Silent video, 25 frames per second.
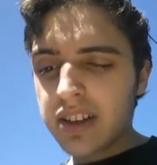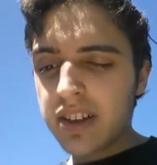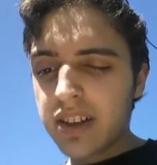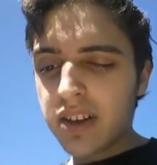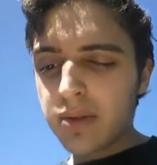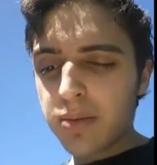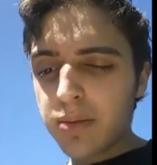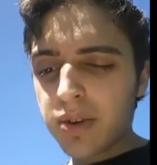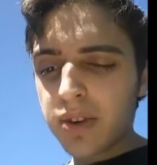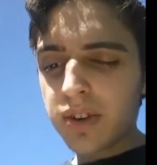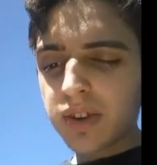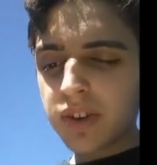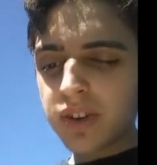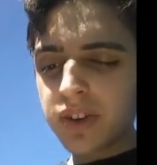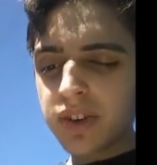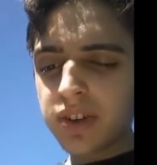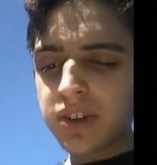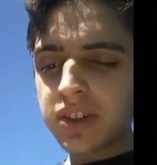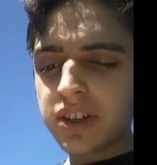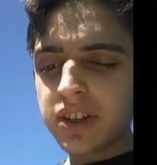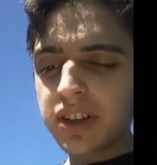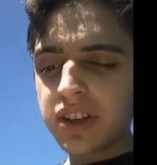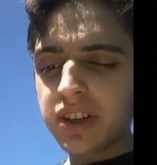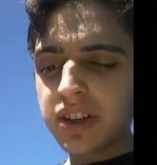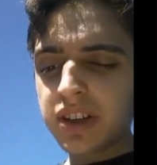Number
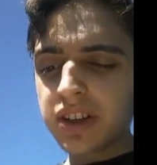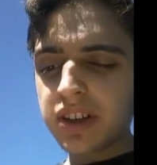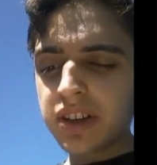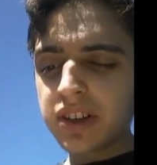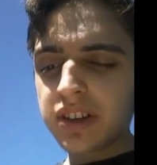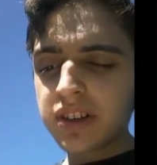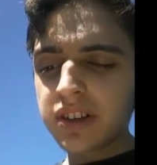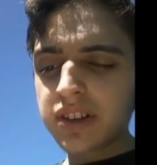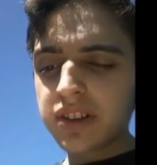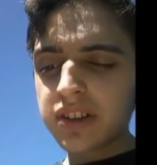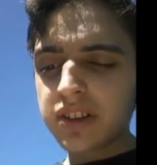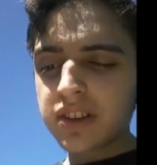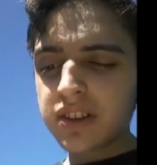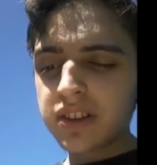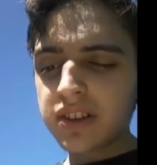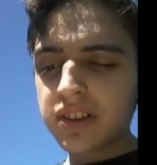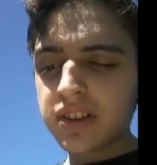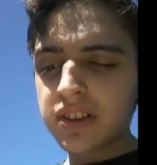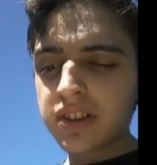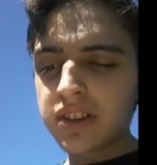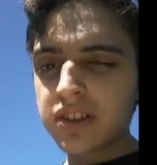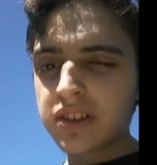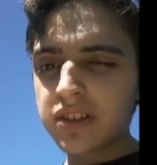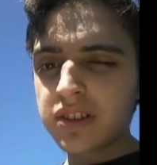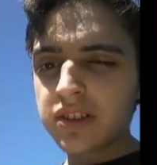13
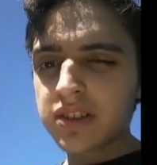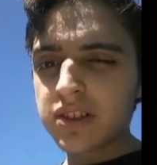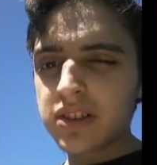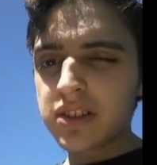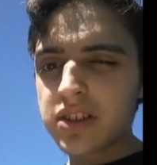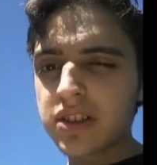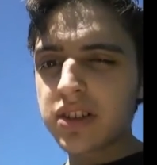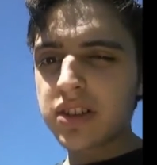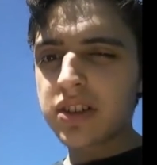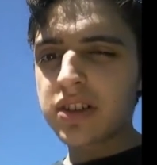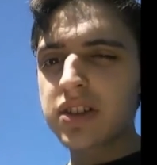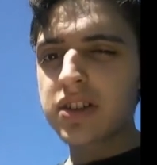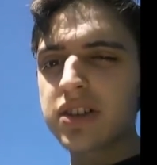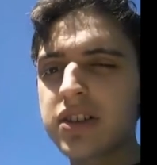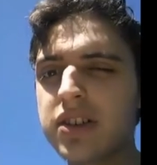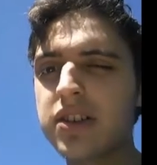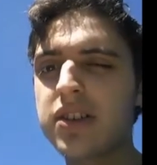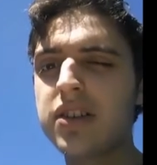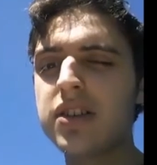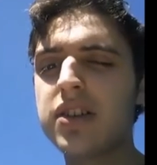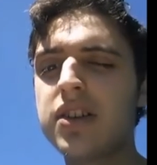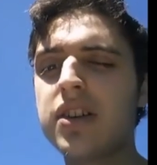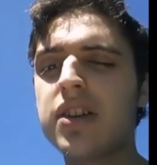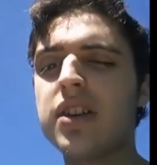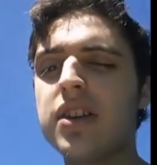is
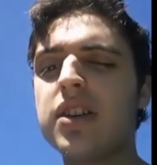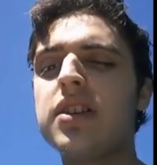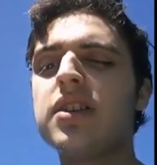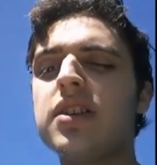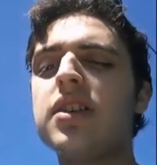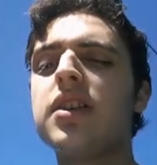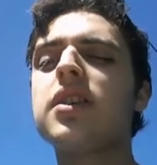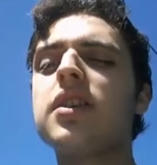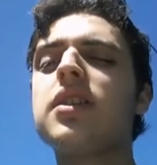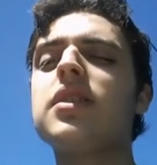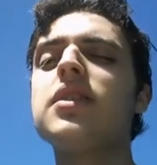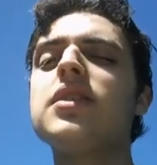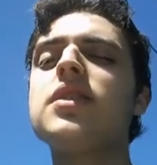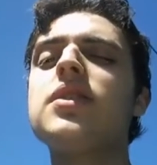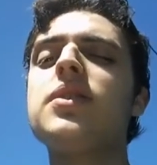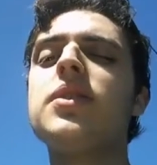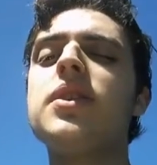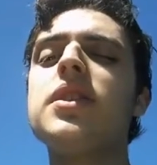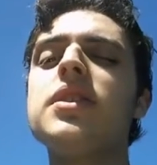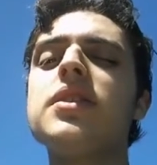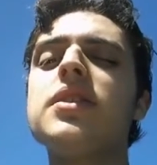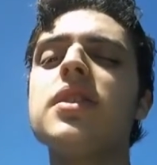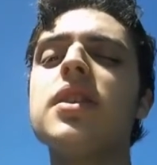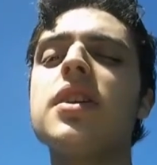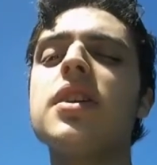Dr.
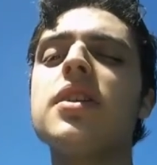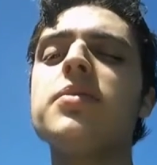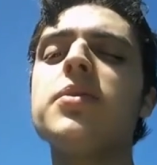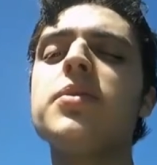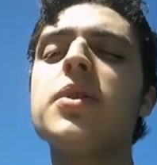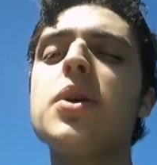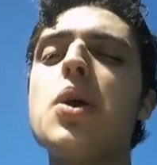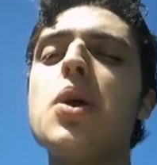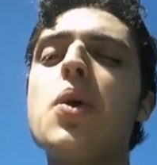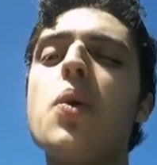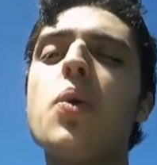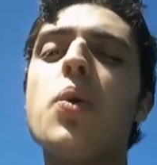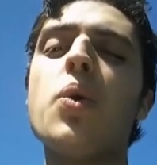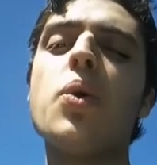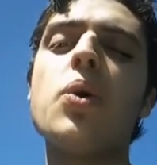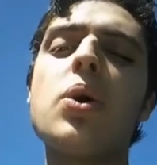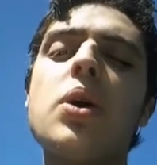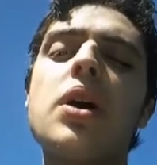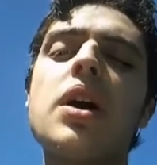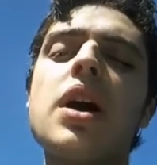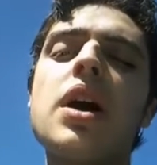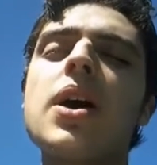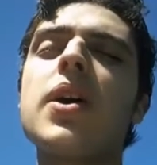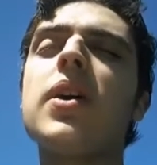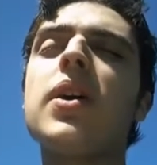Strangelove,
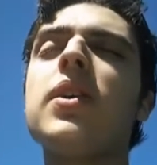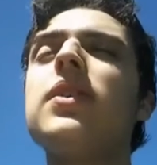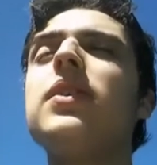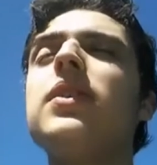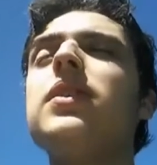or How I